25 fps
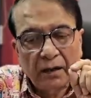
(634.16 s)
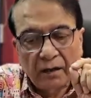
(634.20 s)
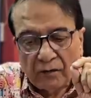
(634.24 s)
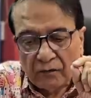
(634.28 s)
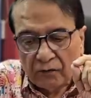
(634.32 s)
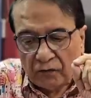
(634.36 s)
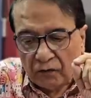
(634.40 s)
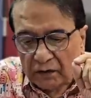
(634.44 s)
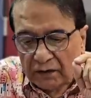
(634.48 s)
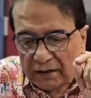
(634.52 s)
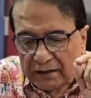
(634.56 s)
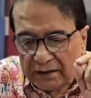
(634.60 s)

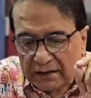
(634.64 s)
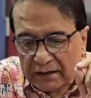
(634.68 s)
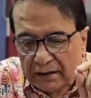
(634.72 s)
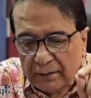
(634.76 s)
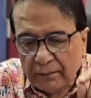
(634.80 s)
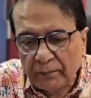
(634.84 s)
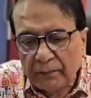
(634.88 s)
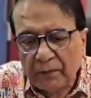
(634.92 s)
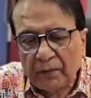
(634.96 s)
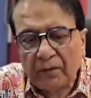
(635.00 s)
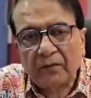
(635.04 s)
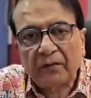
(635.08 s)
for the
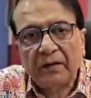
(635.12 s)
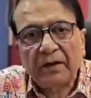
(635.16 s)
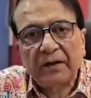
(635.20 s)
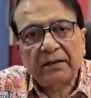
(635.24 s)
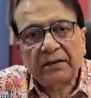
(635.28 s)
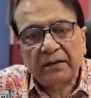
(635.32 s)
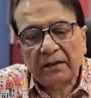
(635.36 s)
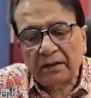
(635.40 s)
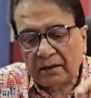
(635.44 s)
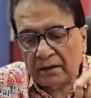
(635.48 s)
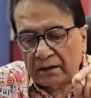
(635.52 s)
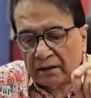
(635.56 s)
simple
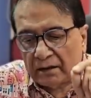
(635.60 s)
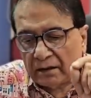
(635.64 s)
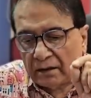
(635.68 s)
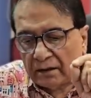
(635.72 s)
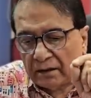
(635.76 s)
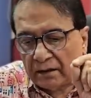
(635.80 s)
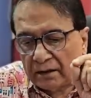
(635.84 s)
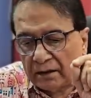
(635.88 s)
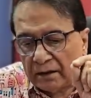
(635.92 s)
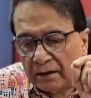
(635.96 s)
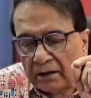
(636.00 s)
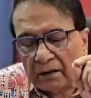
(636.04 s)
reason
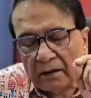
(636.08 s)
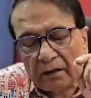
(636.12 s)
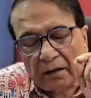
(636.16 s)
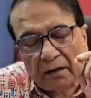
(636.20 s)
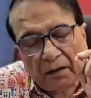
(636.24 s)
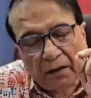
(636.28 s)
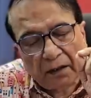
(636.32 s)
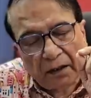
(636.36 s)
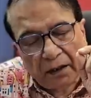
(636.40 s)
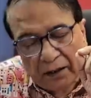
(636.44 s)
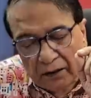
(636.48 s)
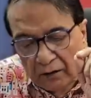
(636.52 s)
the
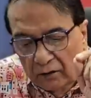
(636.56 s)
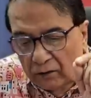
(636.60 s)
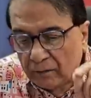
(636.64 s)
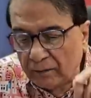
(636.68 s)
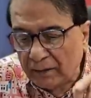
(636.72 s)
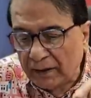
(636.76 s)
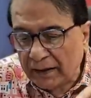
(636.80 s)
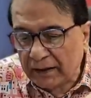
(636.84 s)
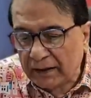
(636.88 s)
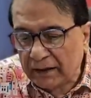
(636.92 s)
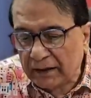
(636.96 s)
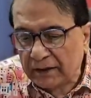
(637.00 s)

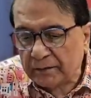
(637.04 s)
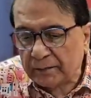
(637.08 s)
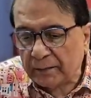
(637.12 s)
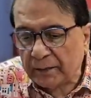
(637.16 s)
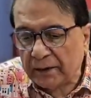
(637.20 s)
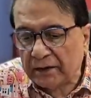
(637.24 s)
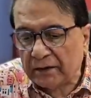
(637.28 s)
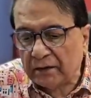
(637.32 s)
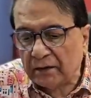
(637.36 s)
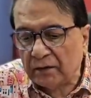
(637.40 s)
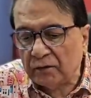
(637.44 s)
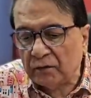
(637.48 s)
electromagnetic
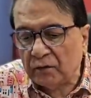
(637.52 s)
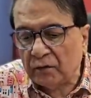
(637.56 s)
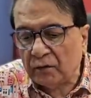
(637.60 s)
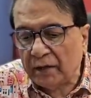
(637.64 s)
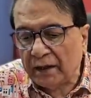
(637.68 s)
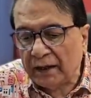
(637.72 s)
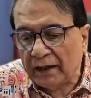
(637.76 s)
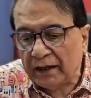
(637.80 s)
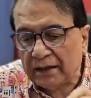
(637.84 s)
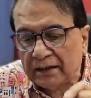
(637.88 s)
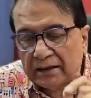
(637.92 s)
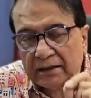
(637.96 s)
spectrum
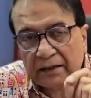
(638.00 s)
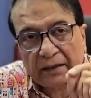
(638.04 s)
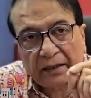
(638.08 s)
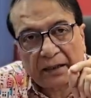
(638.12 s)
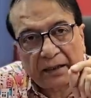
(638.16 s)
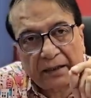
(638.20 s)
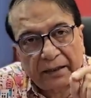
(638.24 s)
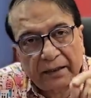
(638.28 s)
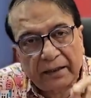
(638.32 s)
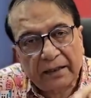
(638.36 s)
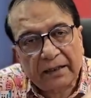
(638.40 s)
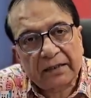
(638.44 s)
today is
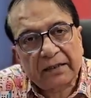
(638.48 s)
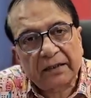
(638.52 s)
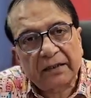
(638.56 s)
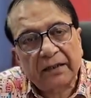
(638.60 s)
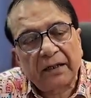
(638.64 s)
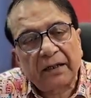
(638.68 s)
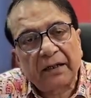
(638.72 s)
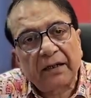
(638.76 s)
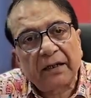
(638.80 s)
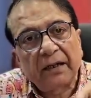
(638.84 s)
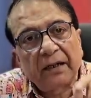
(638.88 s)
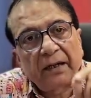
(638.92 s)

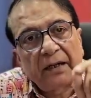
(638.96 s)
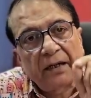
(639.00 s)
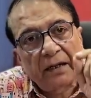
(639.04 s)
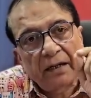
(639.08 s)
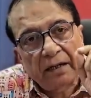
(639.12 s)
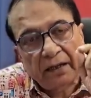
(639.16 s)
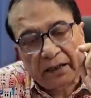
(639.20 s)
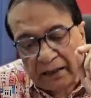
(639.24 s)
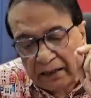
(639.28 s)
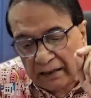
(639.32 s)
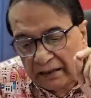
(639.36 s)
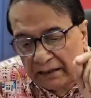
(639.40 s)
contested
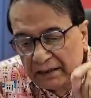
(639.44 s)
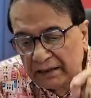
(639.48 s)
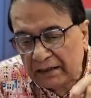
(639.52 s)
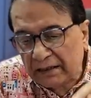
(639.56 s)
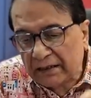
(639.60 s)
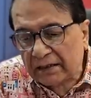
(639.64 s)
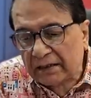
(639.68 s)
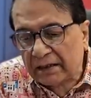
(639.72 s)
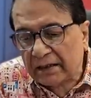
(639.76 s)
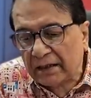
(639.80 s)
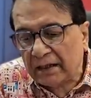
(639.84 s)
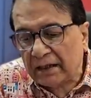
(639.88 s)

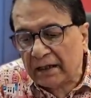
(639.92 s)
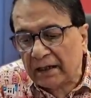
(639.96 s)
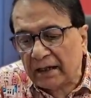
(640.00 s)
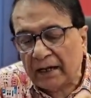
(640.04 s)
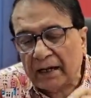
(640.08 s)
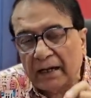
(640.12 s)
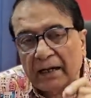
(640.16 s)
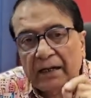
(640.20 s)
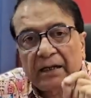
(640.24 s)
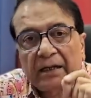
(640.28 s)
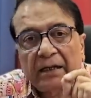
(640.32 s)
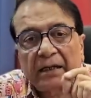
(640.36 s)
congested
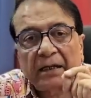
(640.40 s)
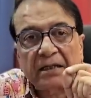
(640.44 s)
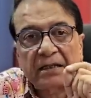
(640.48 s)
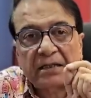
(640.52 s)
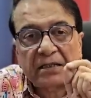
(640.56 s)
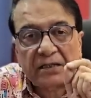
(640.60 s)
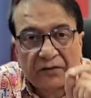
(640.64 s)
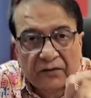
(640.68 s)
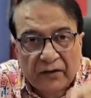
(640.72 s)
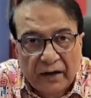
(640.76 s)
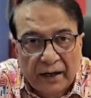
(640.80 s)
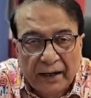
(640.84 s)
and
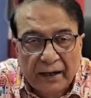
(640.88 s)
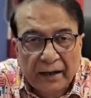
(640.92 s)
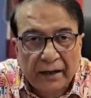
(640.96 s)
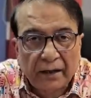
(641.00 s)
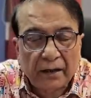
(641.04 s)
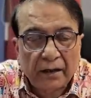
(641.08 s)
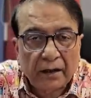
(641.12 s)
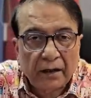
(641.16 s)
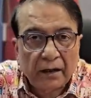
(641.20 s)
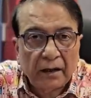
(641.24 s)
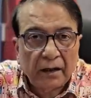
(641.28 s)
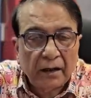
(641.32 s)
constrained